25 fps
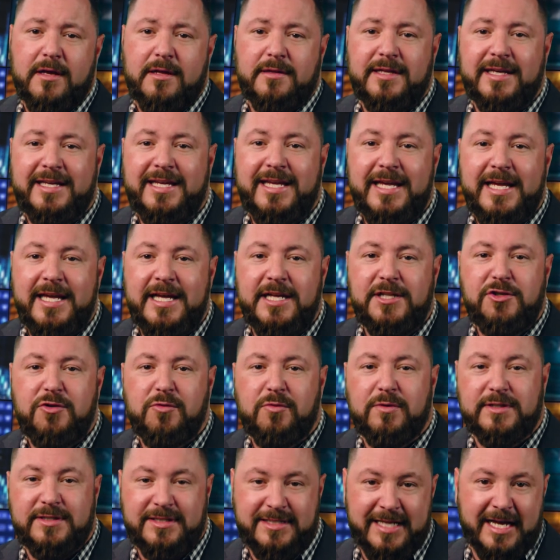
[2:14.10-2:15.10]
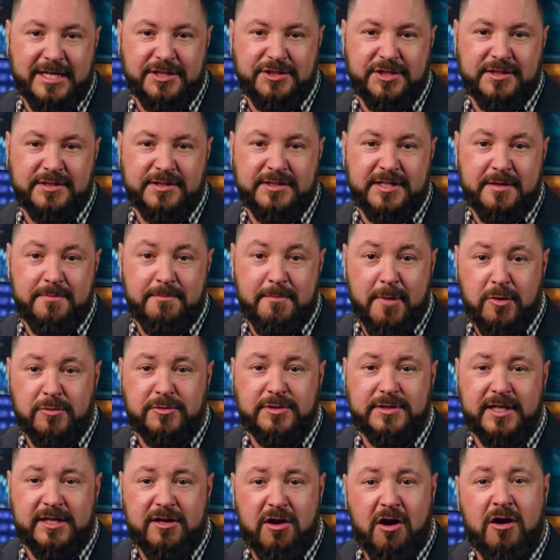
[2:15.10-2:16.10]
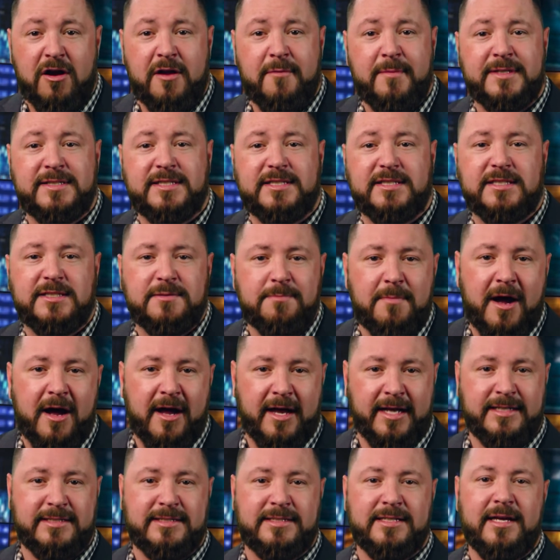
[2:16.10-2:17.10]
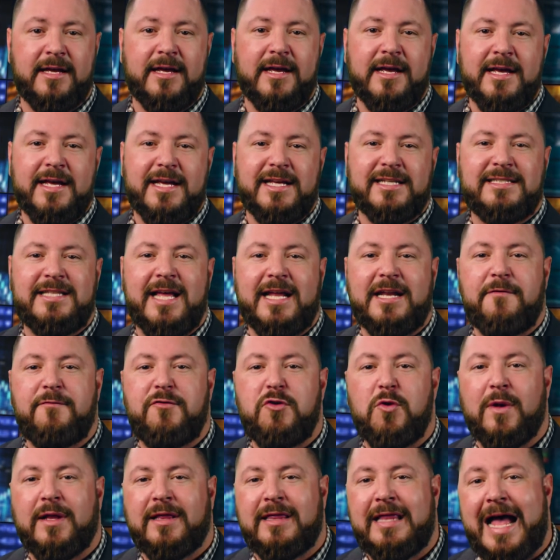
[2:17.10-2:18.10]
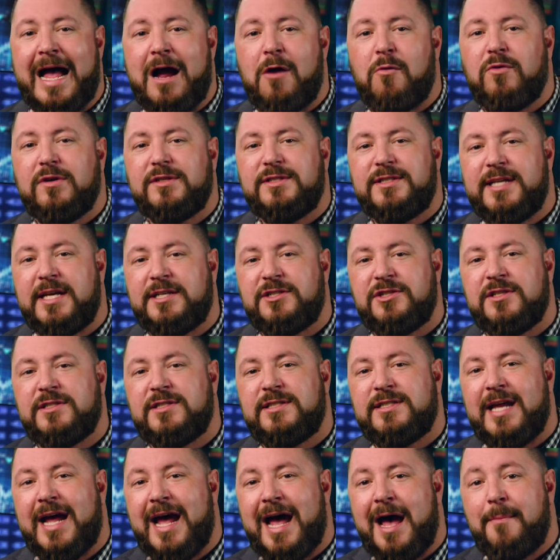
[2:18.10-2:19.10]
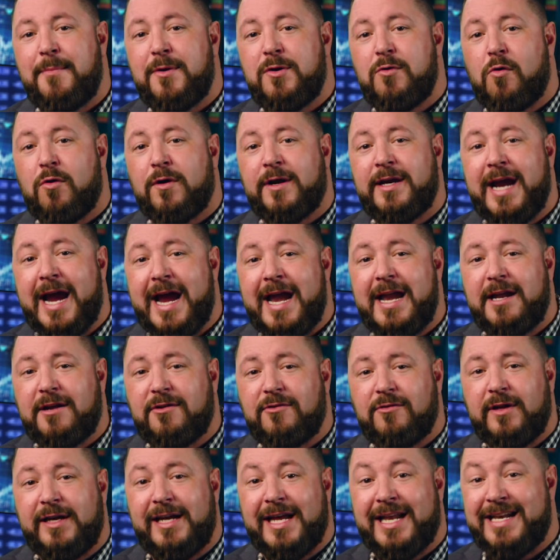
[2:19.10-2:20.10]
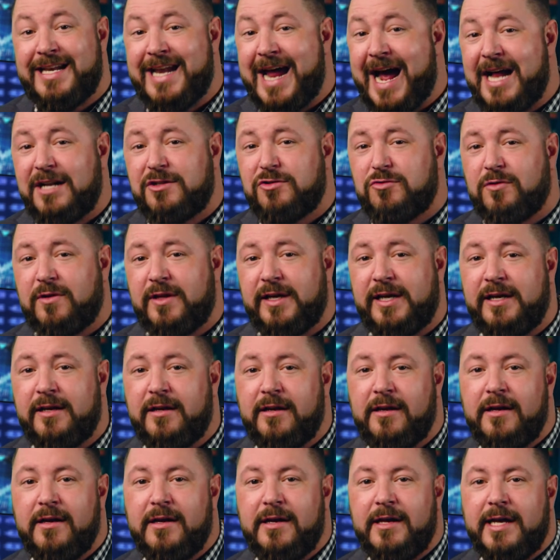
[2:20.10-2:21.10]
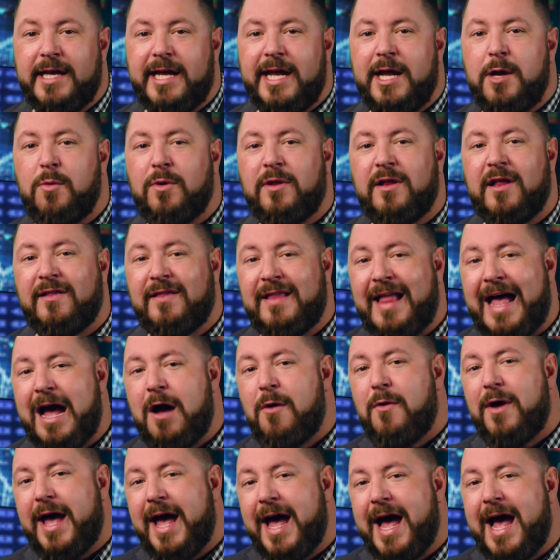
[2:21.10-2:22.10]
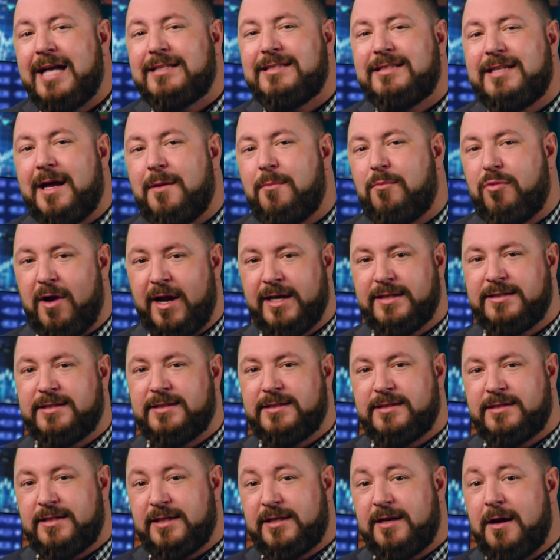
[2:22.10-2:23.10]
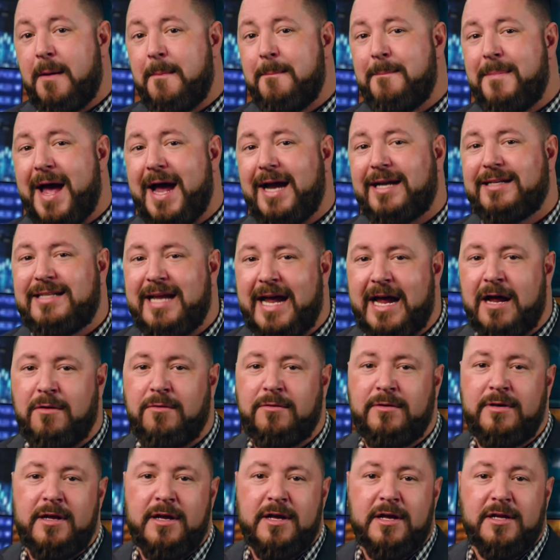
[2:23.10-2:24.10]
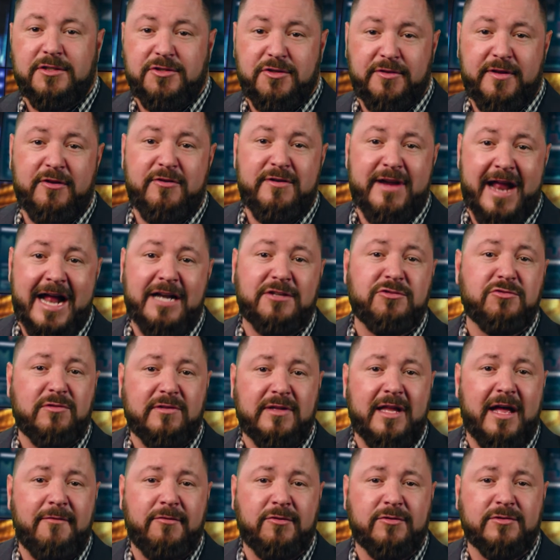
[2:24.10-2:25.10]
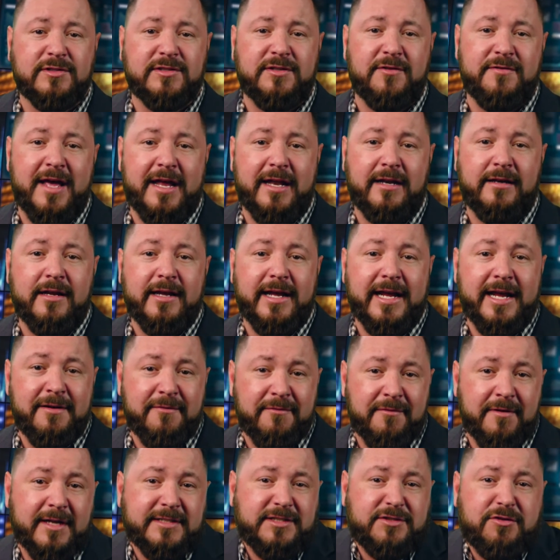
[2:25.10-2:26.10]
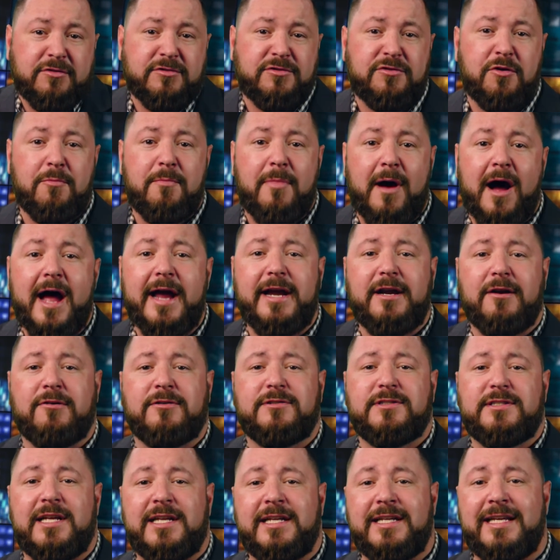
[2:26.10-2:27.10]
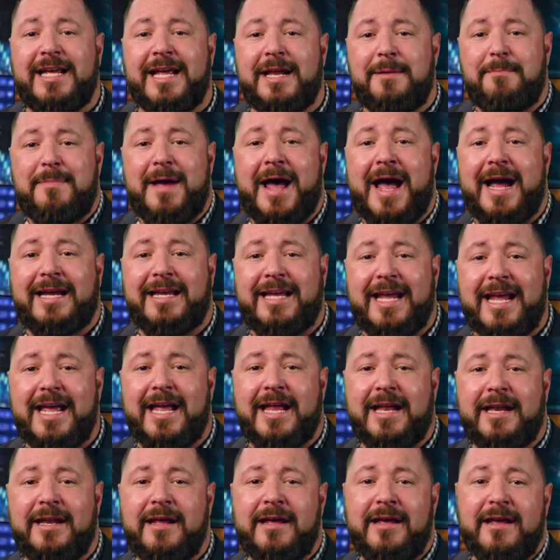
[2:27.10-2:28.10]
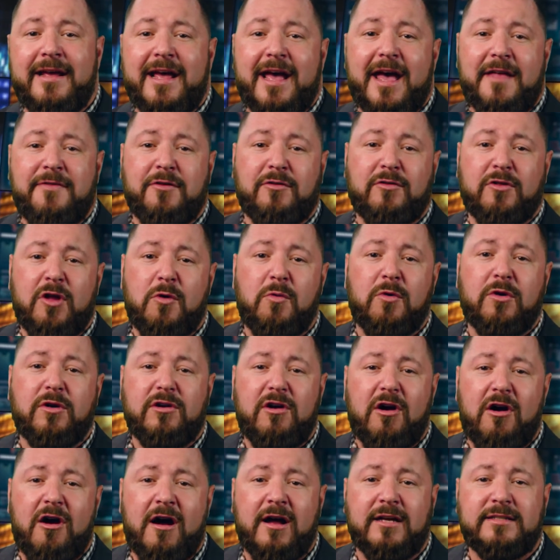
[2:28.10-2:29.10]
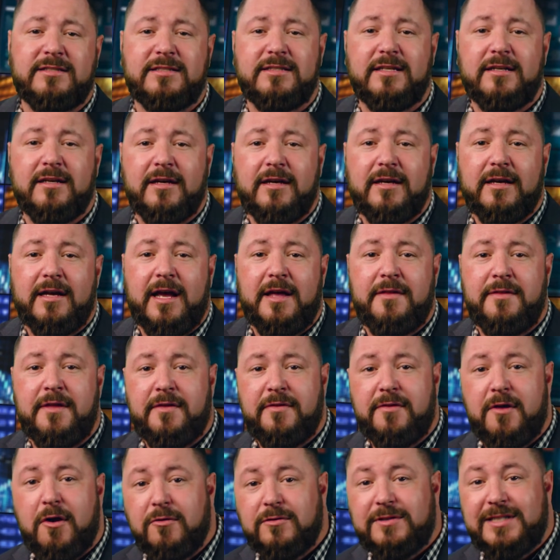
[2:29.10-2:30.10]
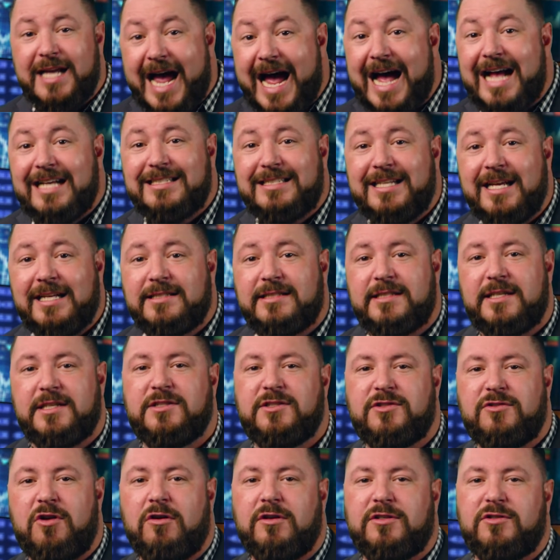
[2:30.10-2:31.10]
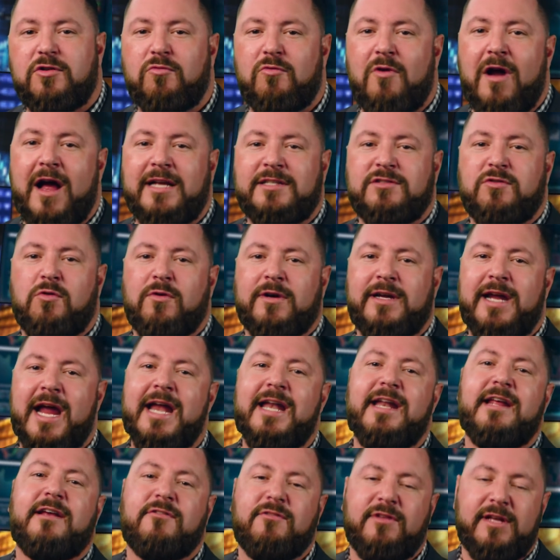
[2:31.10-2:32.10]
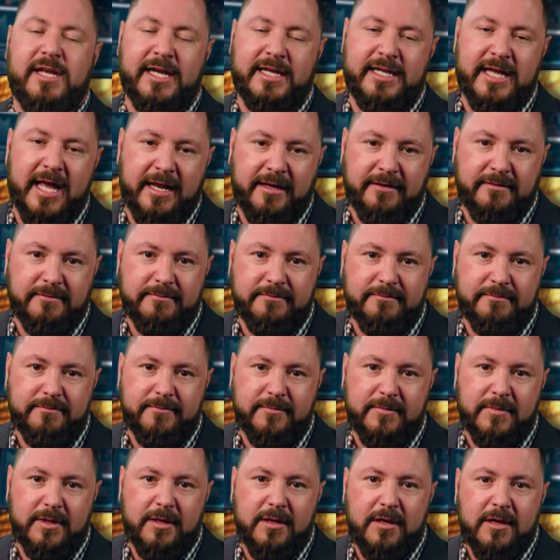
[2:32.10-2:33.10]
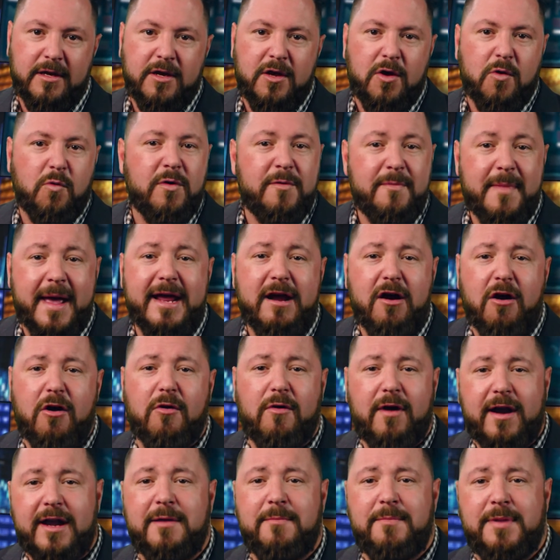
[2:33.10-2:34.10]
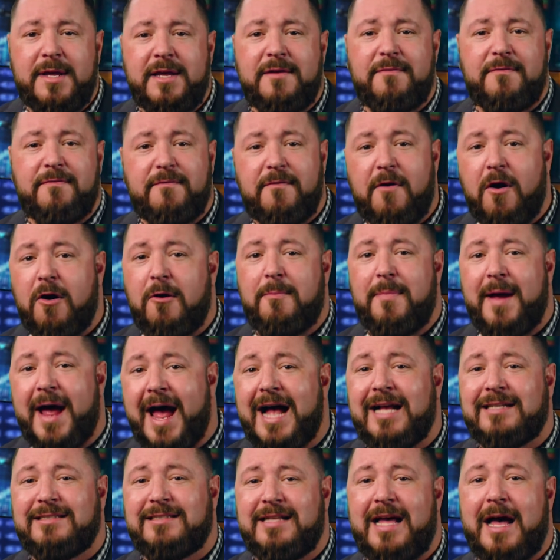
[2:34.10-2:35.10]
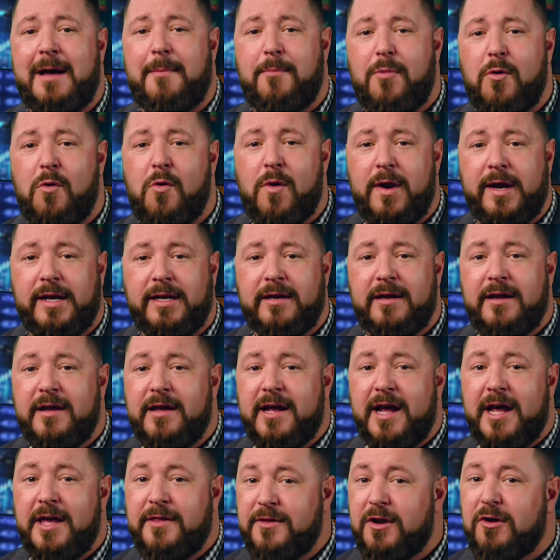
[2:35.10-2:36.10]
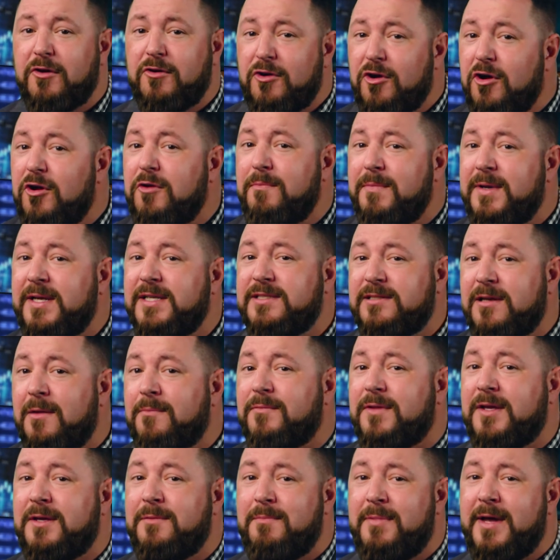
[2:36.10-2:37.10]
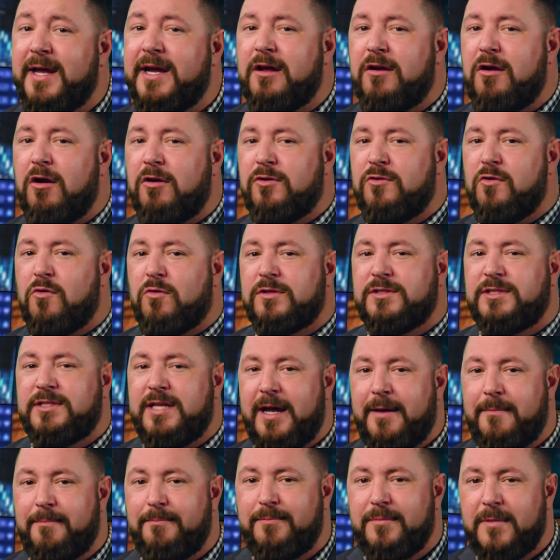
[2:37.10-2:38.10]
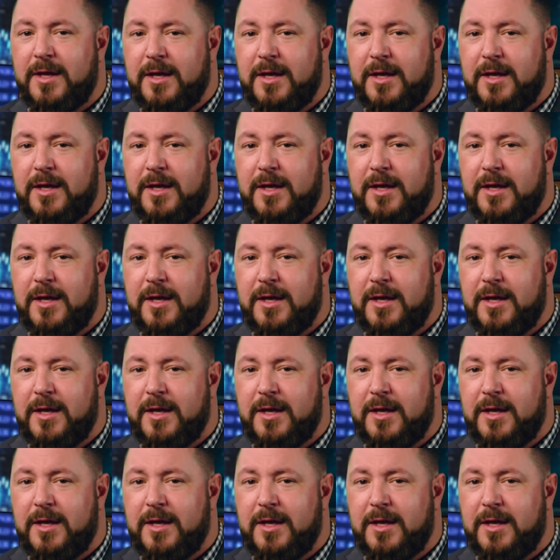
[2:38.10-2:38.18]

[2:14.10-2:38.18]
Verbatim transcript: The key to recessions in most economists' minds is that if you allow recessions to happen organically and naturally, it will allow asset prices to come back down to their natural levels so that investors or buyers can get back in at the lower cost, and then those assets can start to rise organically again. We may already be far past that point, and there could be something big at our doorstep.